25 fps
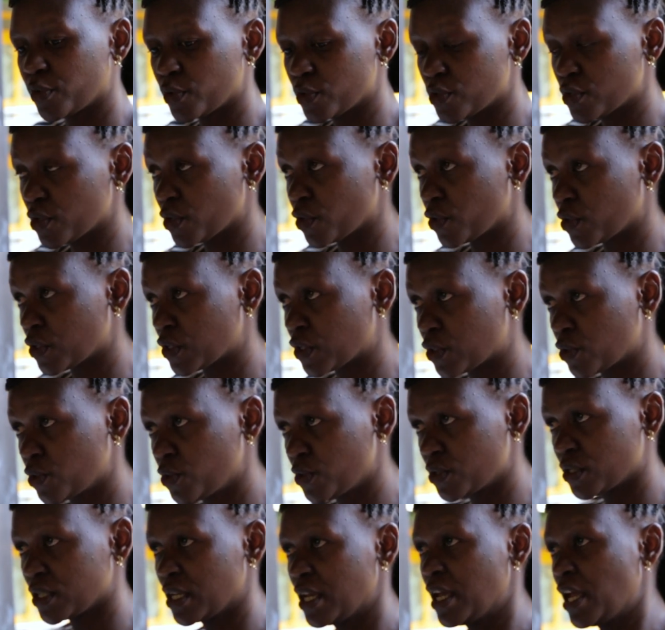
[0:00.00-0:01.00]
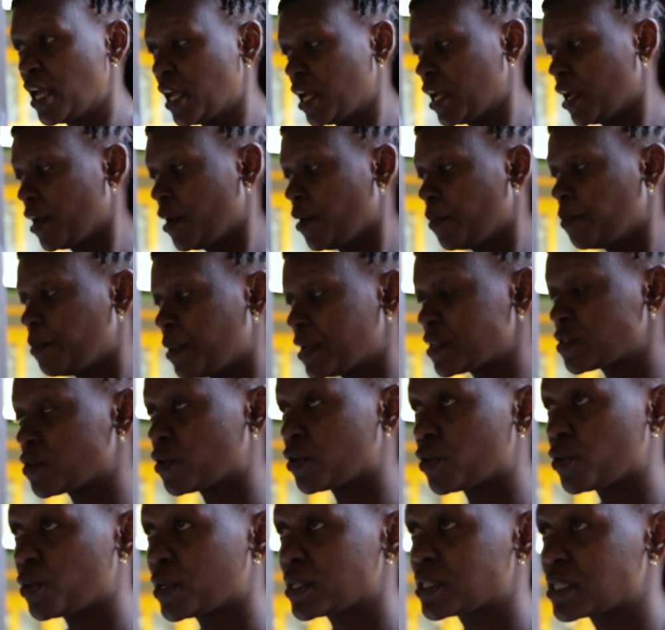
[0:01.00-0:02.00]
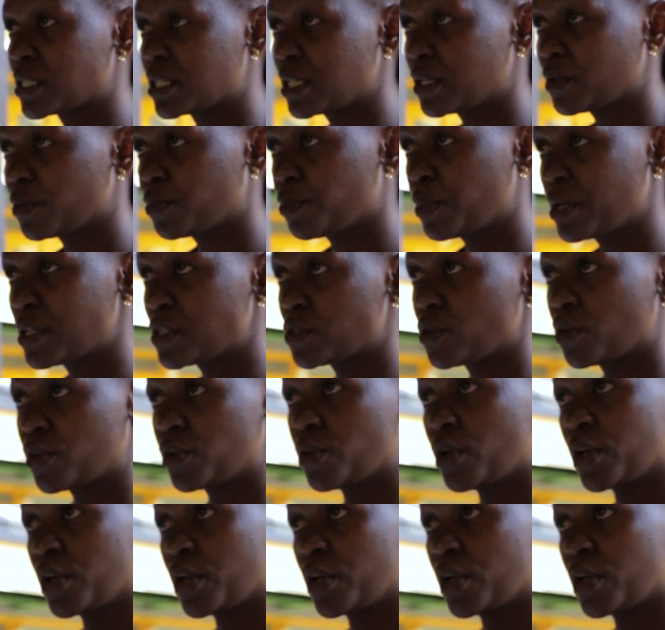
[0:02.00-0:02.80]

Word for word: using those tools based on your based on